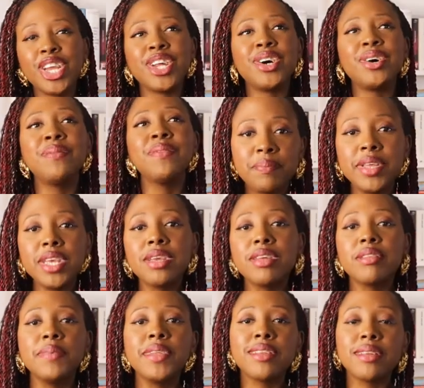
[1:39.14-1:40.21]
You know, the
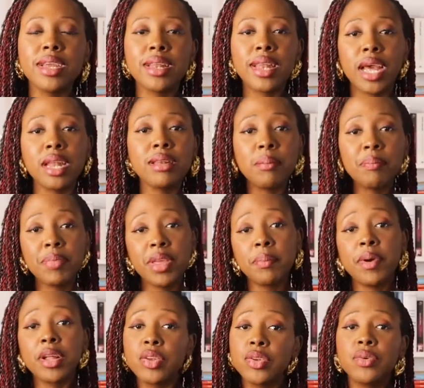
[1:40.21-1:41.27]
biggest mistake that
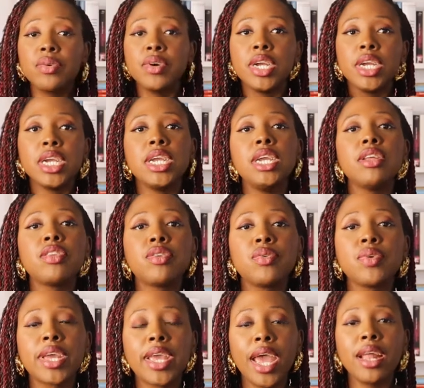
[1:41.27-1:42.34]
people do is
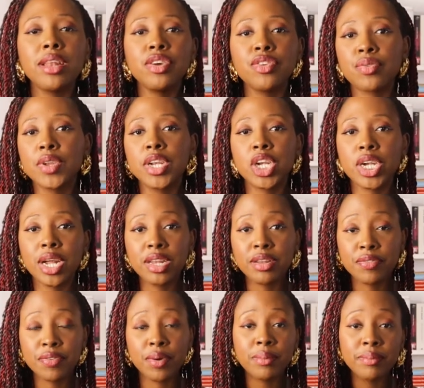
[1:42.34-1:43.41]
to get a
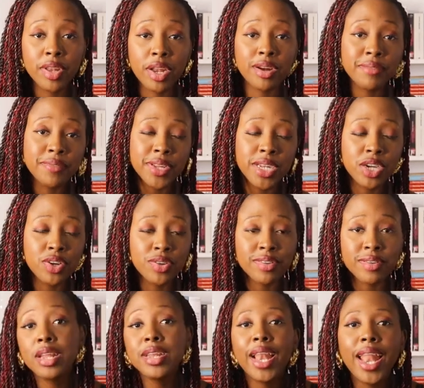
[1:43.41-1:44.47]
screenshot from their
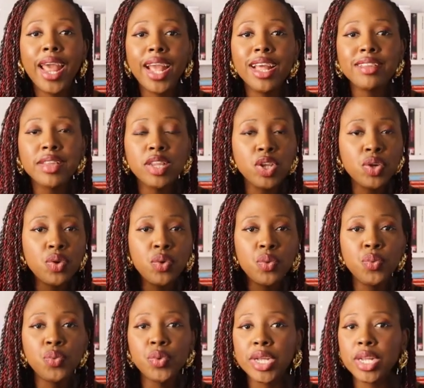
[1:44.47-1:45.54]
videos. Unless
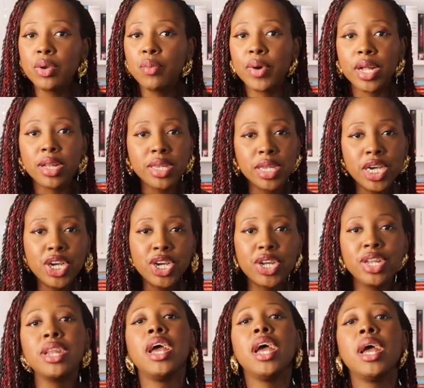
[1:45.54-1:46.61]
you really well
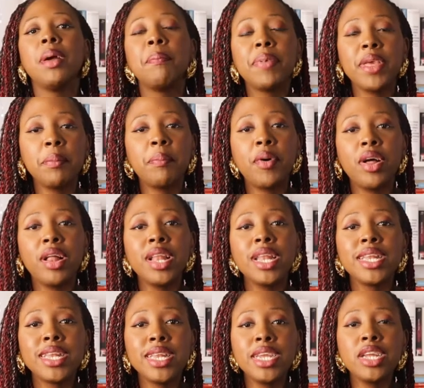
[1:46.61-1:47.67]
known,
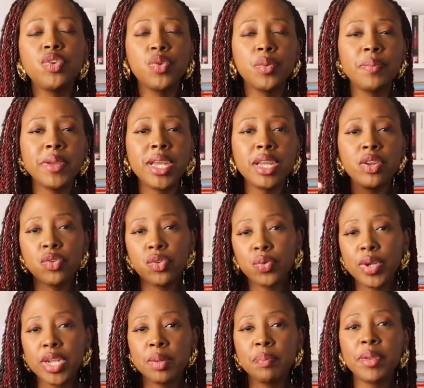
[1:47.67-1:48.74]
people need to be
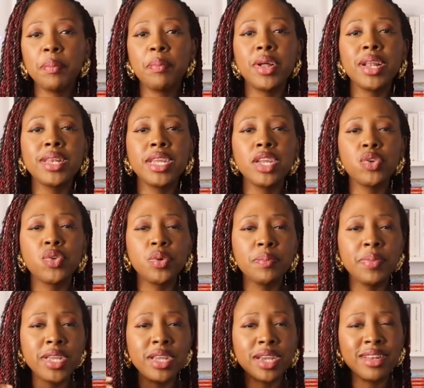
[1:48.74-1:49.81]
intrigued, people need to
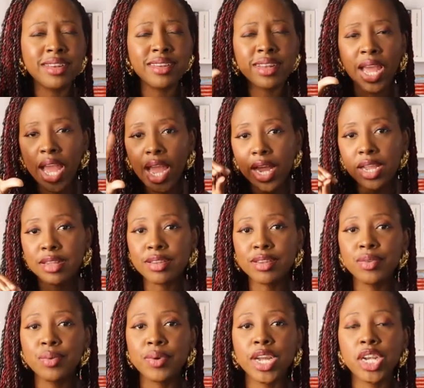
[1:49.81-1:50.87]
be
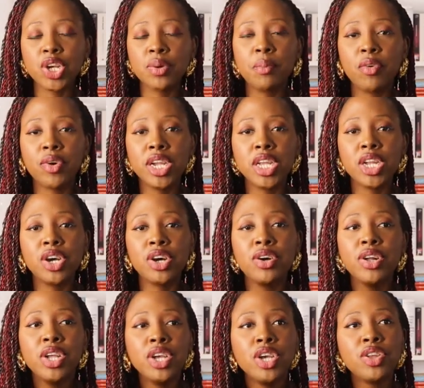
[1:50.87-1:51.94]
enticed to watch more, you
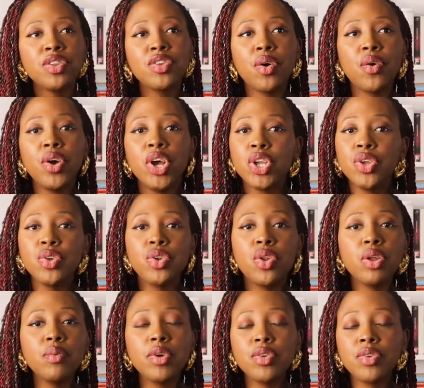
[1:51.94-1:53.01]
know. So you
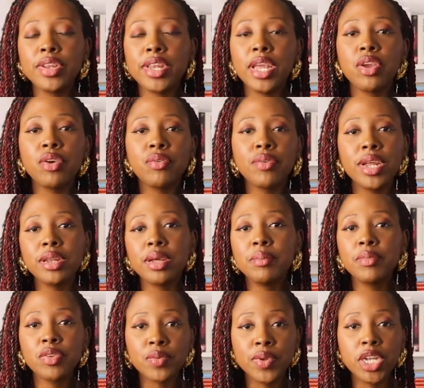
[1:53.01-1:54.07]
don't want to take a
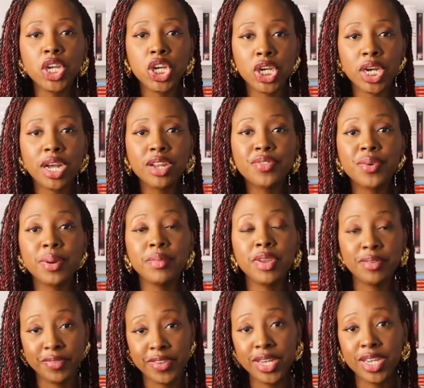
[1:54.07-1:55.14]
random screenshot from
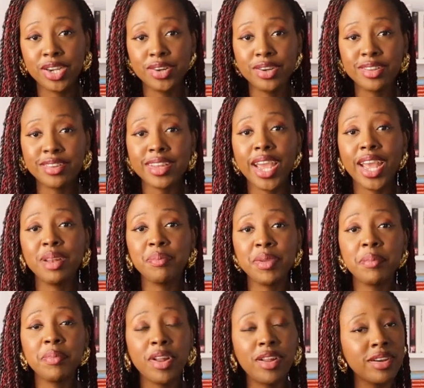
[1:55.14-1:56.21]
your videos and
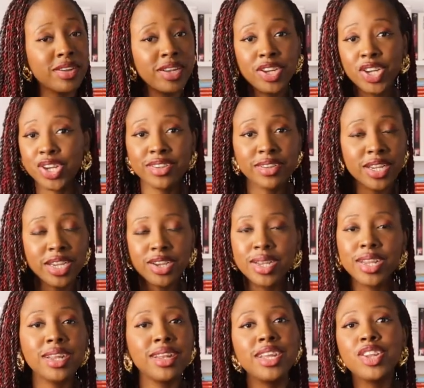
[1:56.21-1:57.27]
people are gonna just click
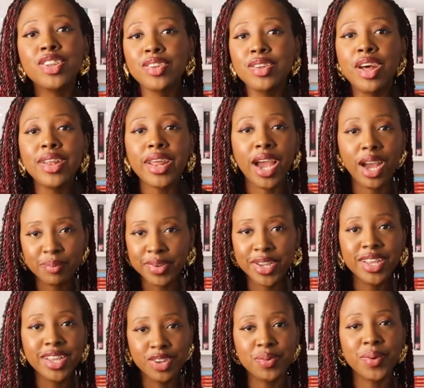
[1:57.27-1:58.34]
on it. It's not
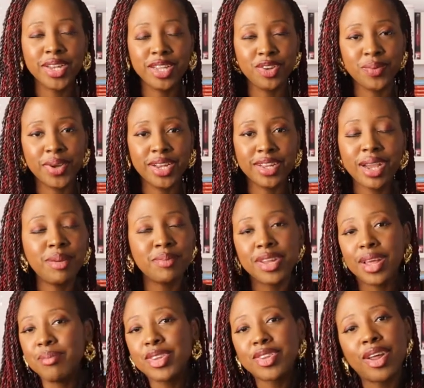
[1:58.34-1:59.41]
happening in 2020.
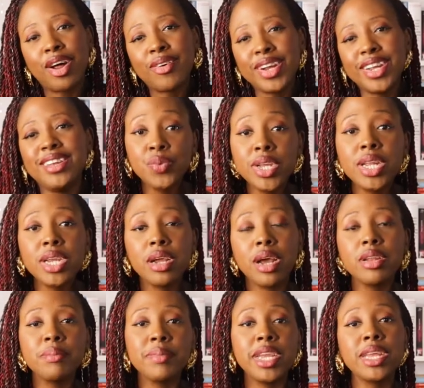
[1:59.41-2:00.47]
I'm sorry. Really
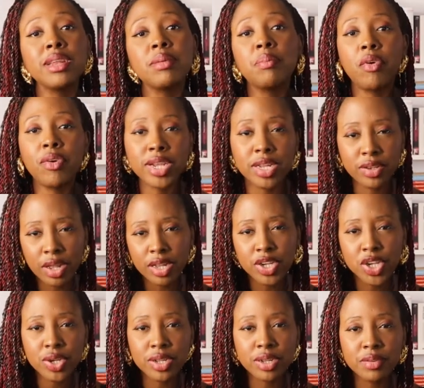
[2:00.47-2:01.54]
gonna make it more
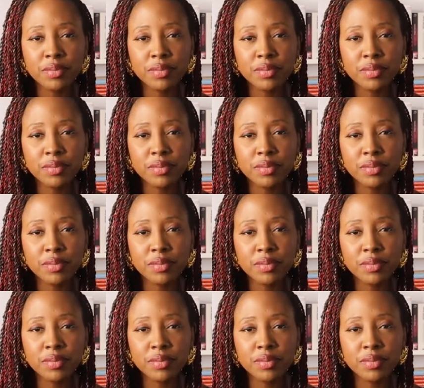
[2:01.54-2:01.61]
intentional.